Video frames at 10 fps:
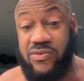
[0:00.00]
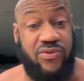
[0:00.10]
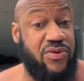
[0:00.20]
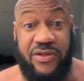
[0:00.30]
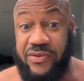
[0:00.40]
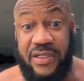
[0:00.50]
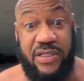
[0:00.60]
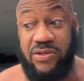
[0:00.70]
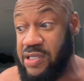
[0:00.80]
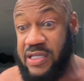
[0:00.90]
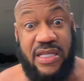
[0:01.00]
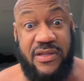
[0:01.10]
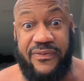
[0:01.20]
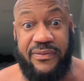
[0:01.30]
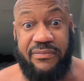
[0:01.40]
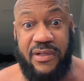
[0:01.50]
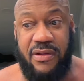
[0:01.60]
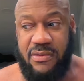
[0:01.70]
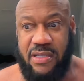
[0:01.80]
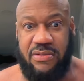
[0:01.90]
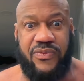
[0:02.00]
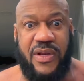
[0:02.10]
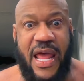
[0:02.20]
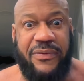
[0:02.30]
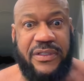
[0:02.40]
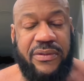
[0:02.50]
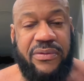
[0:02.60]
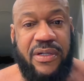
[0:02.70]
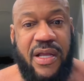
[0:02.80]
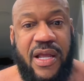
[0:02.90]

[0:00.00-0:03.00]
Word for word: You, you don't have to do anything can leave. That's what I would do.